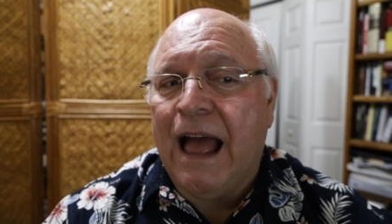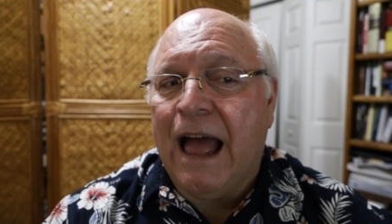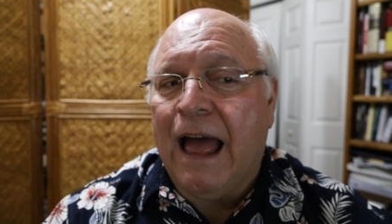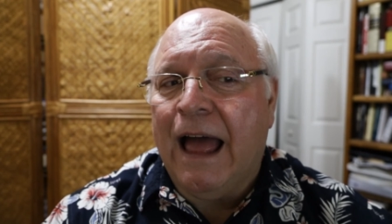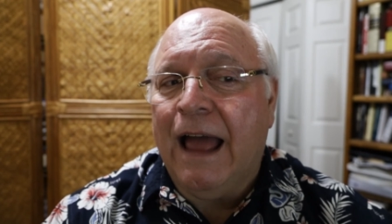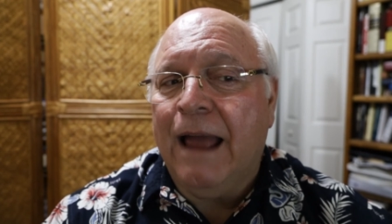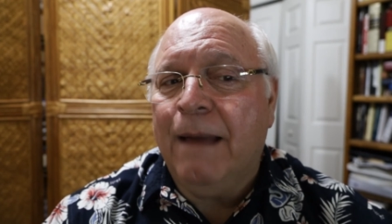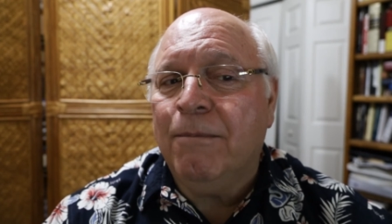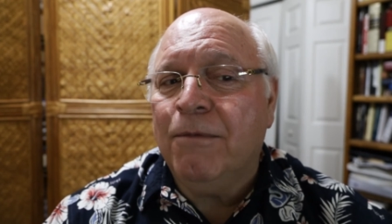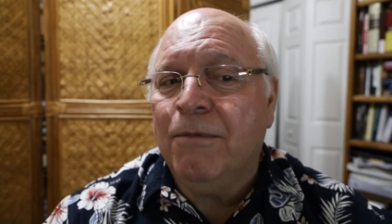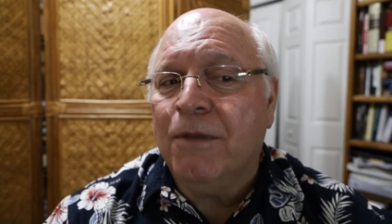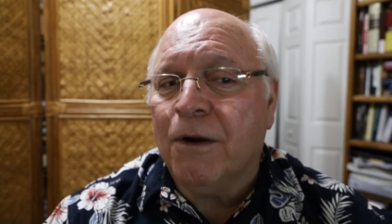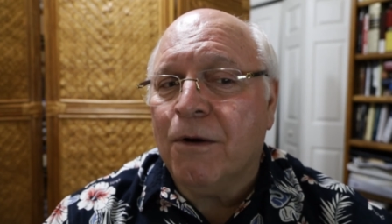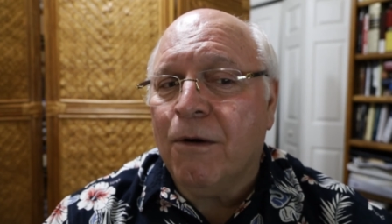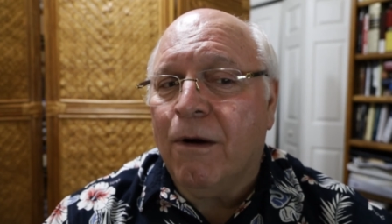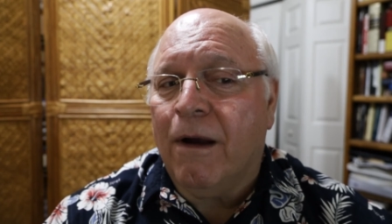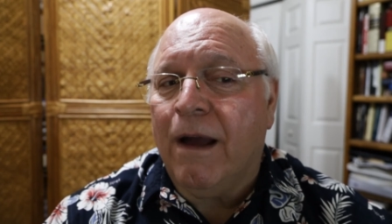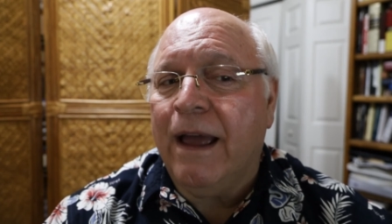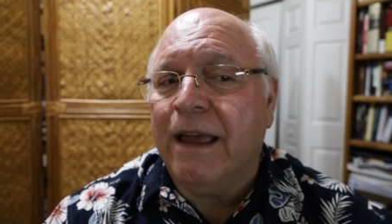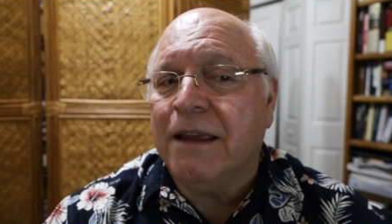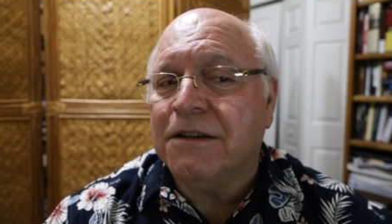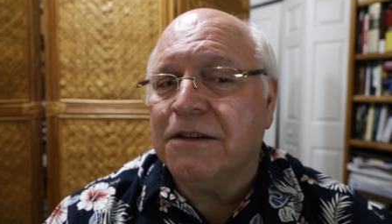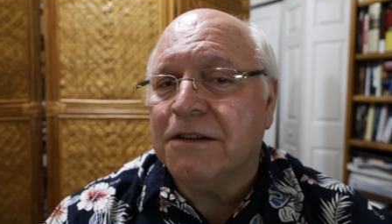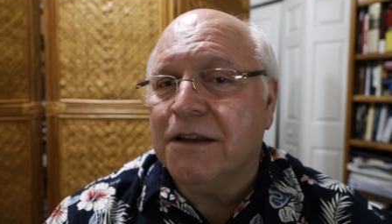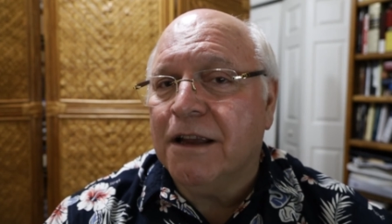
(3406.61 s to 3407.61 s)
'I am the
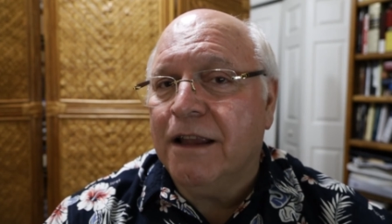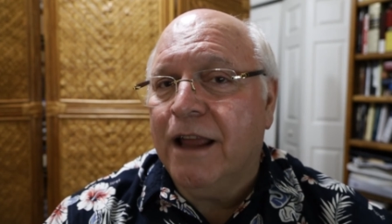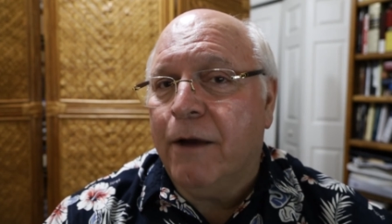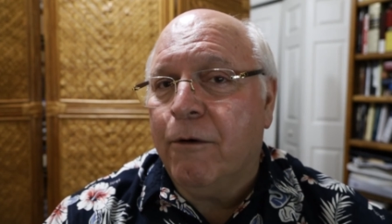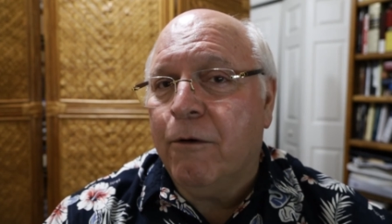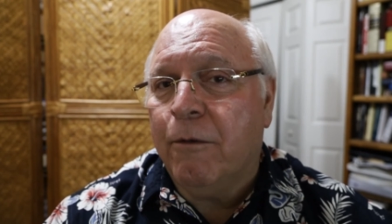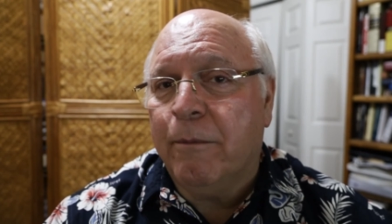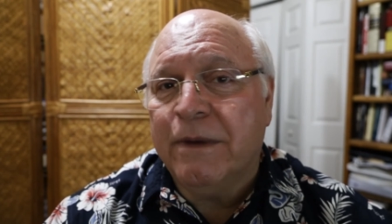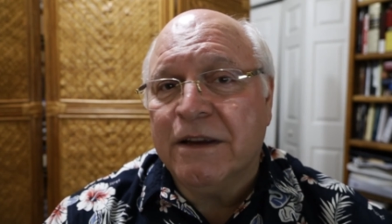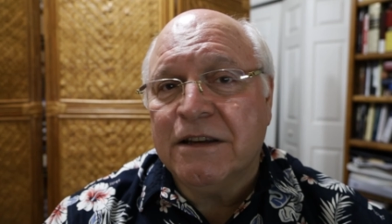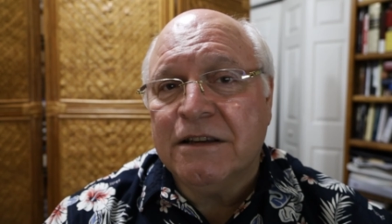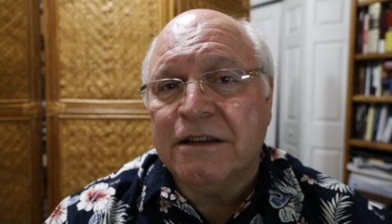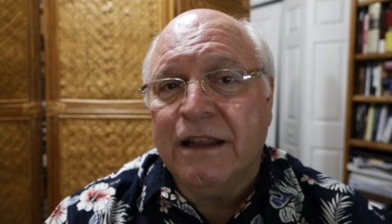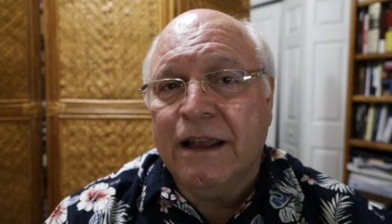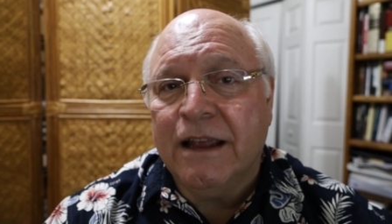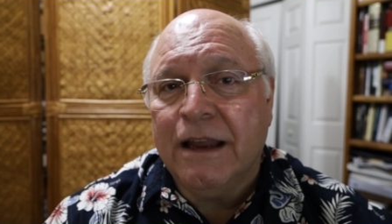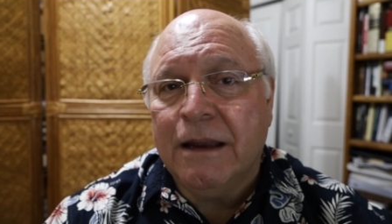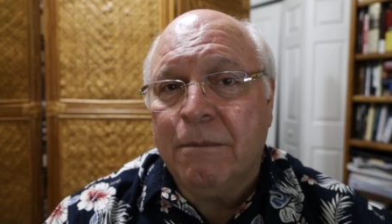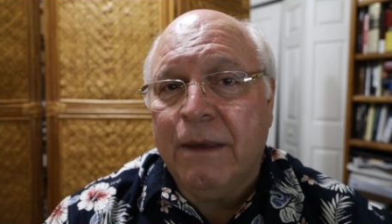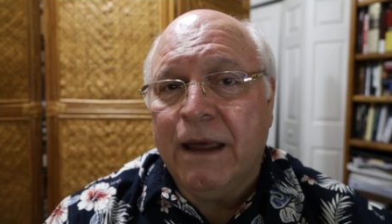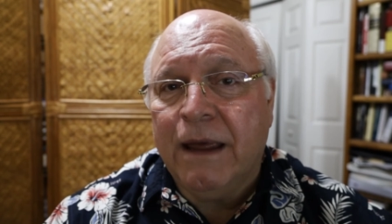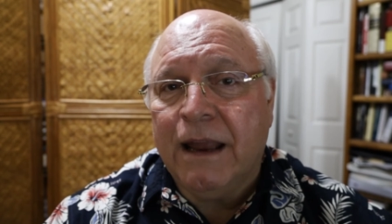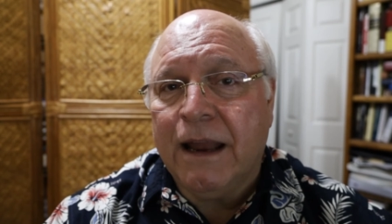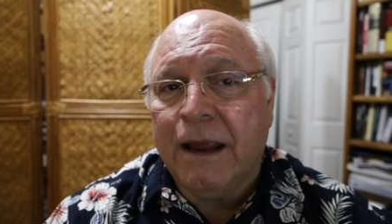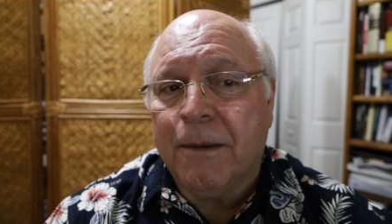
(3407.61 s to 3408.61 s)
Christ,' and they will mislead
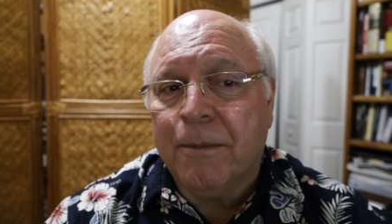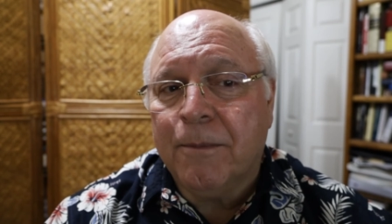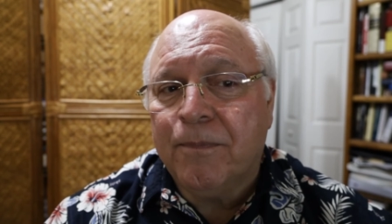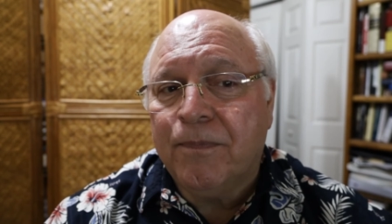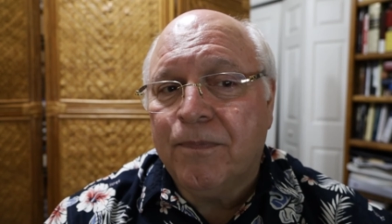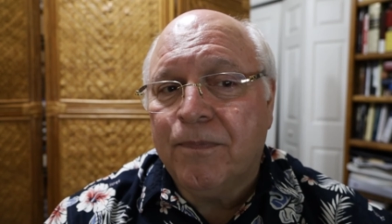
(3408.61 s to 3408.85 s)
many."